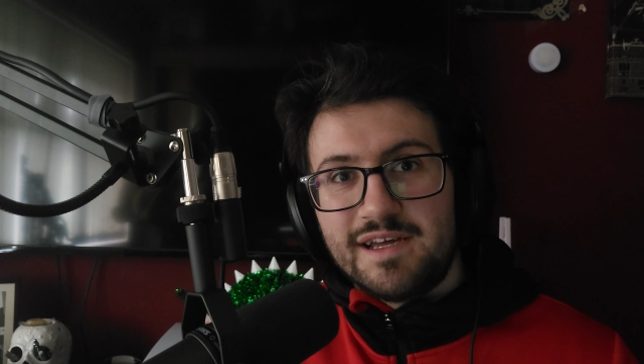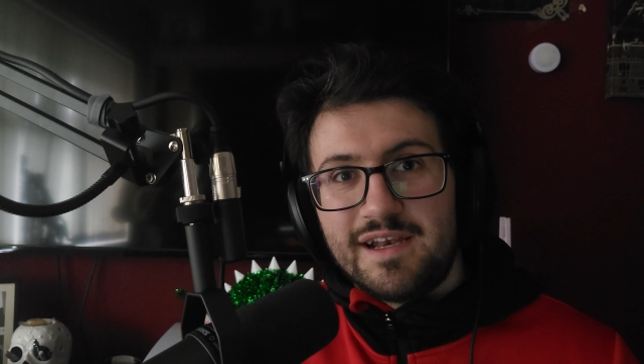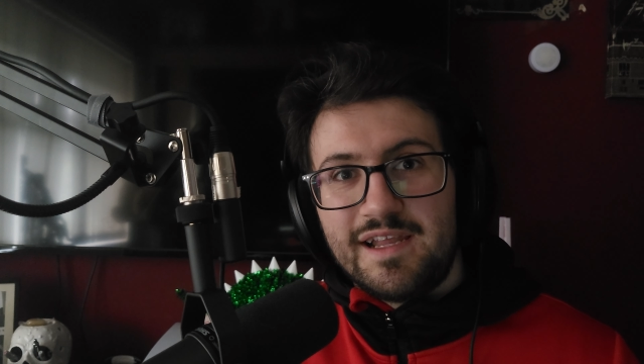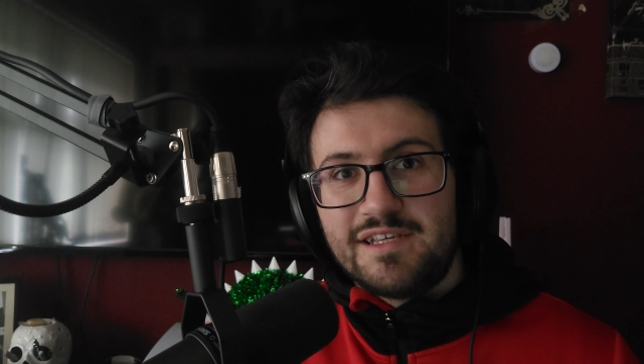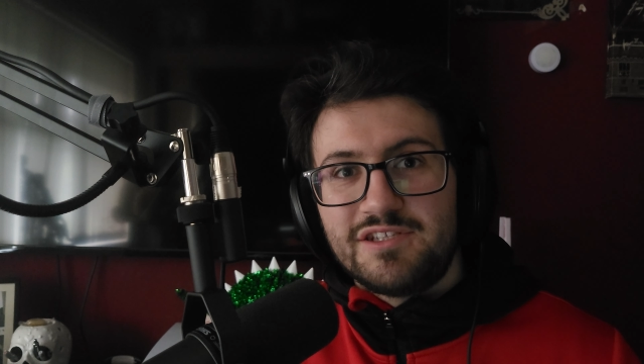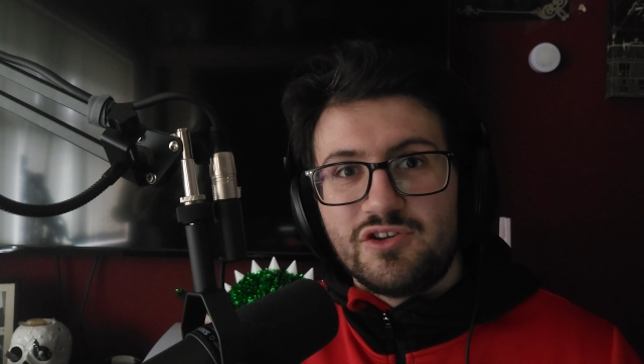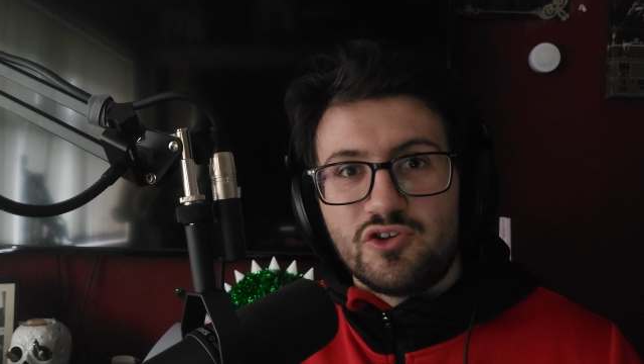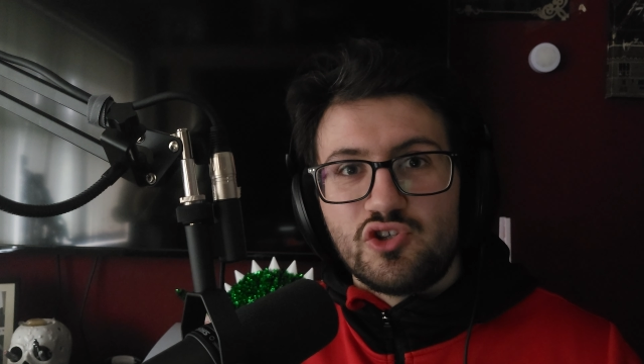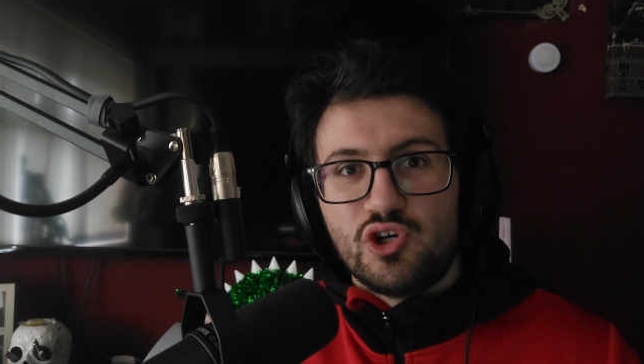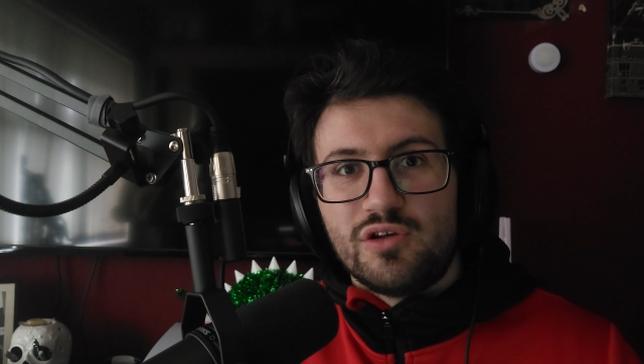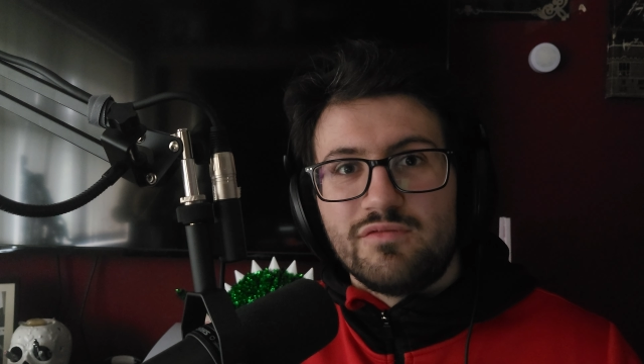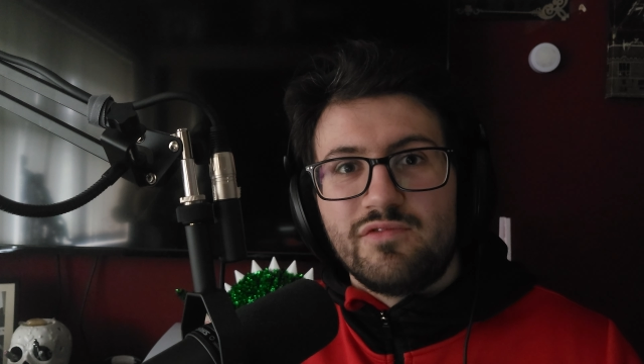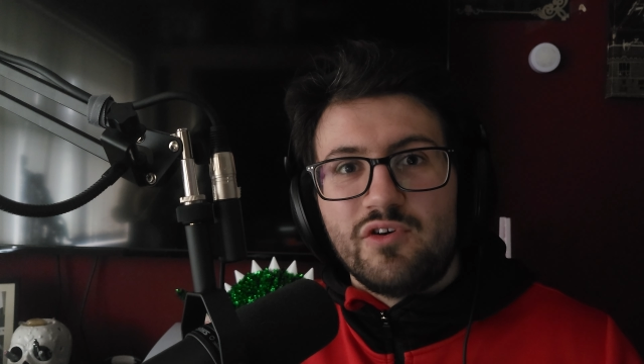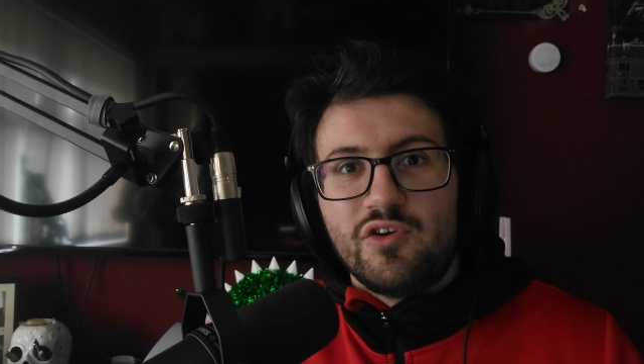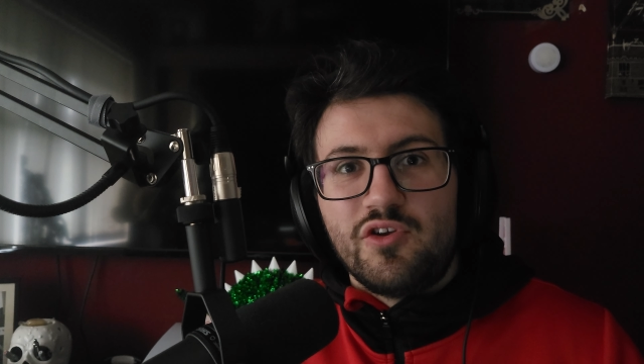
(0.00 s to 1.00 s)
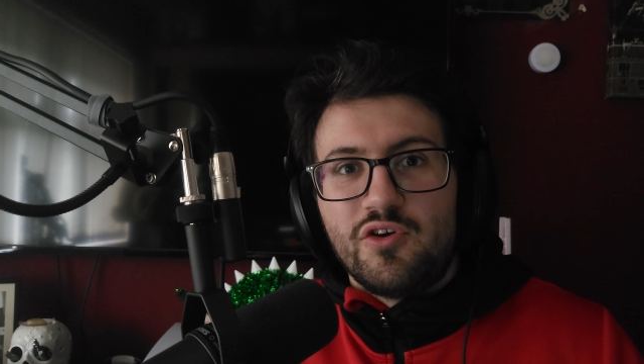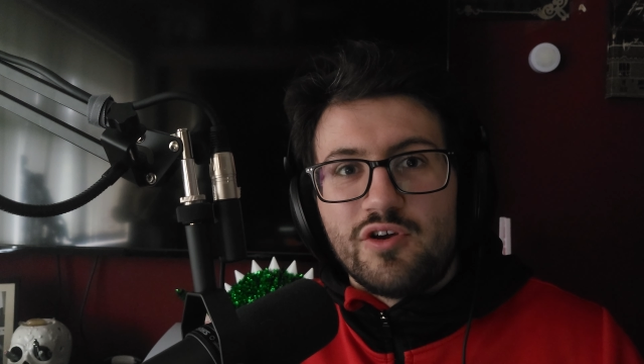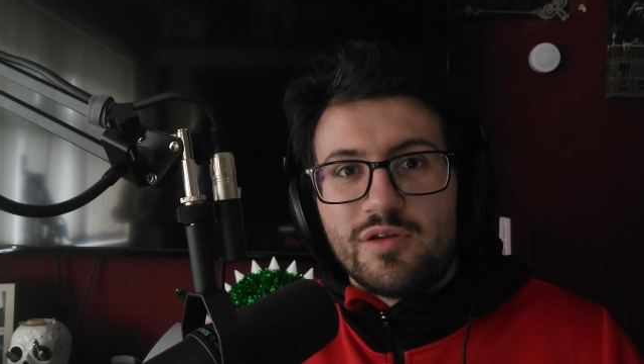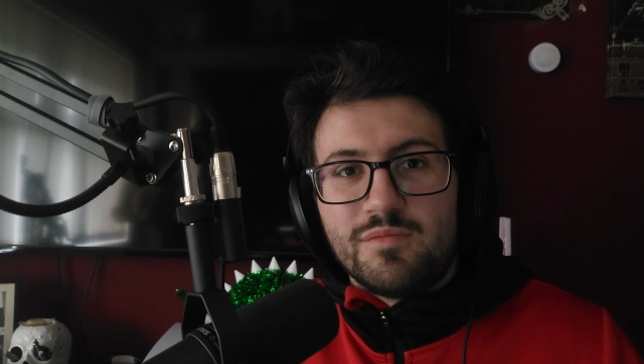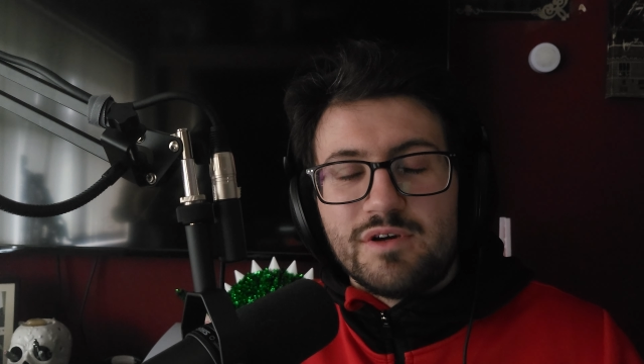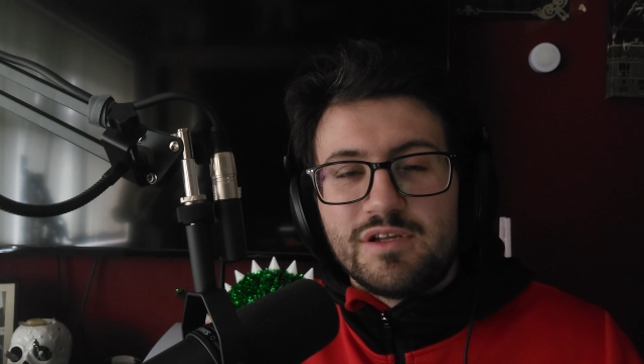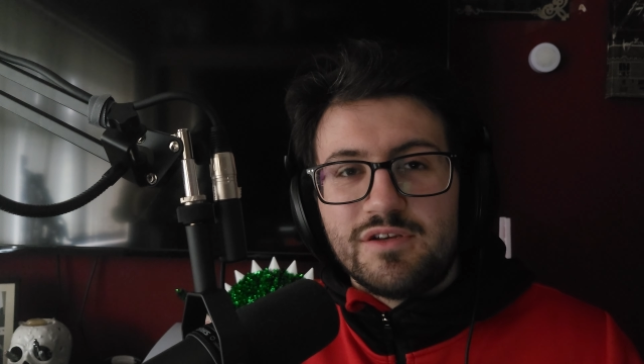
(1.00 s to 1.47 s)
unless you're John von
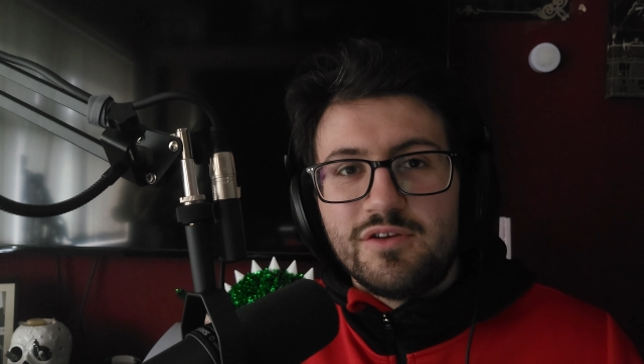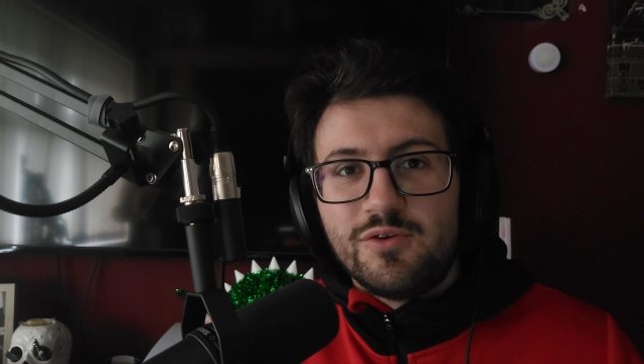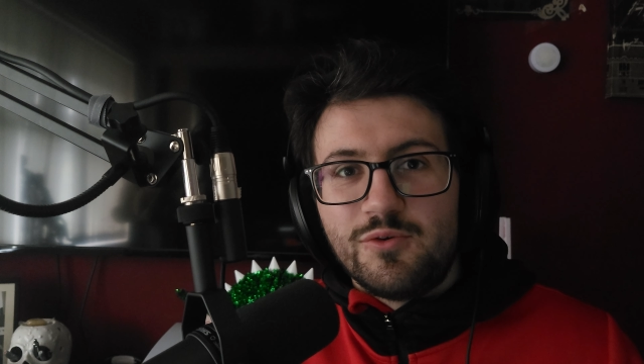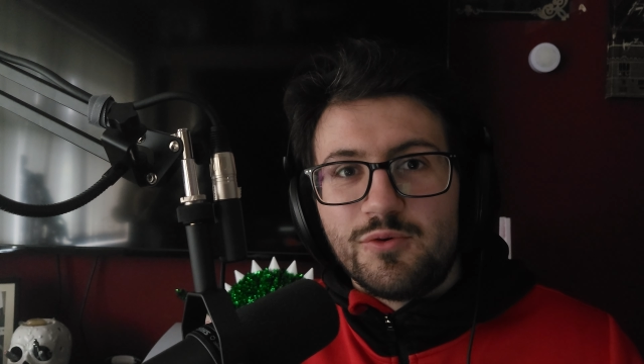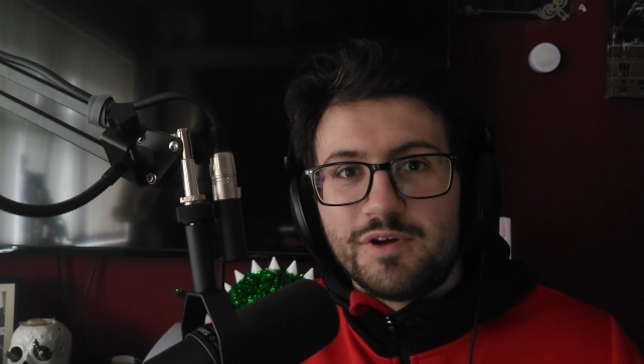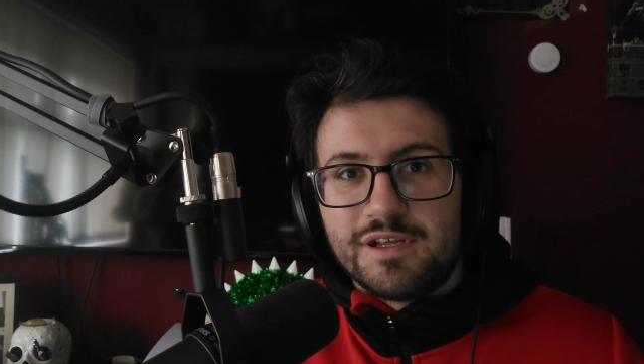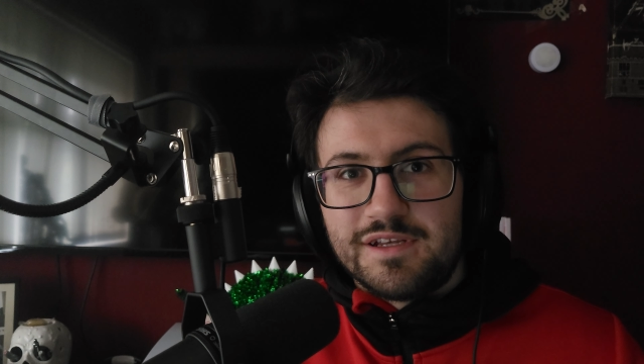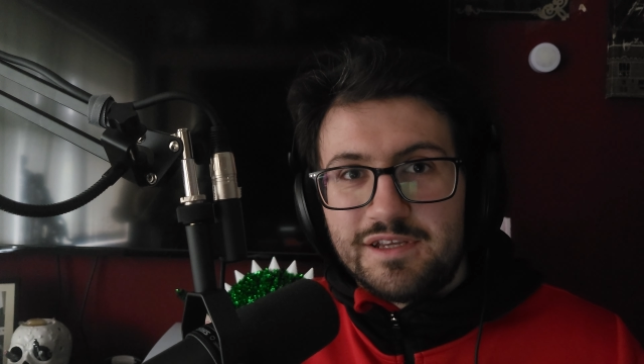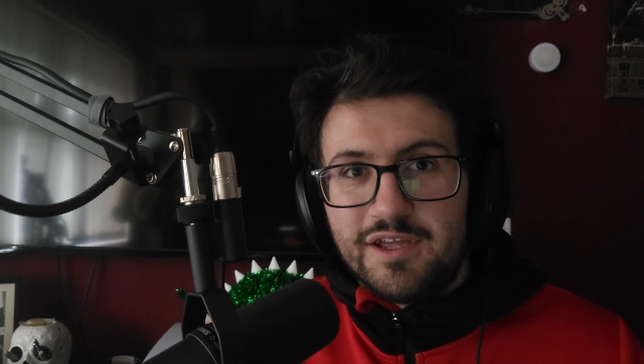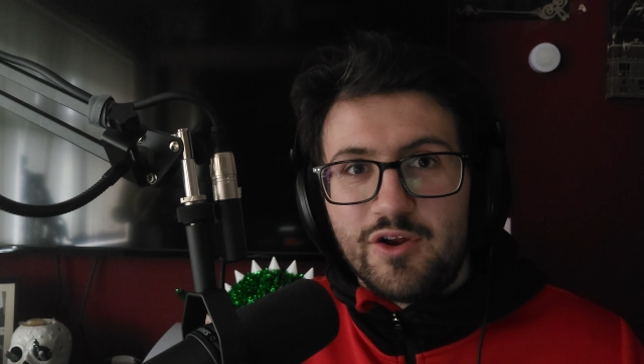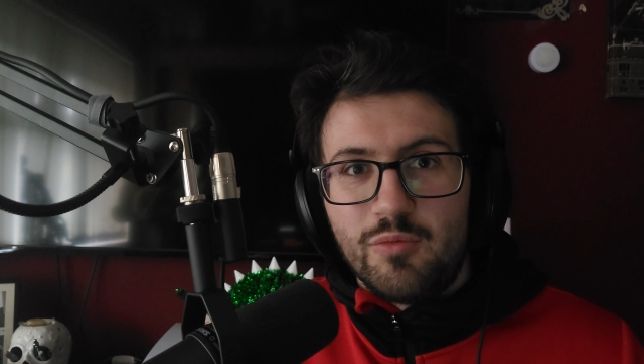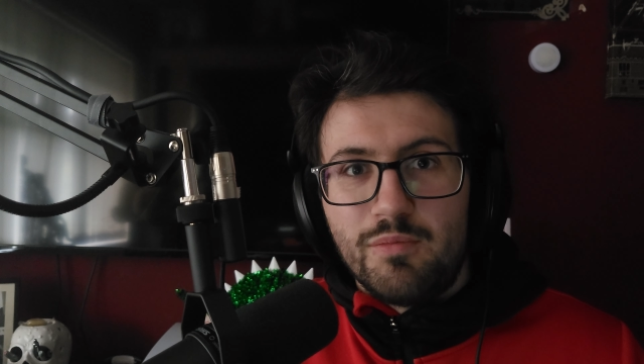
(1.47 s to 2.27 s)
Neumann who can, you know,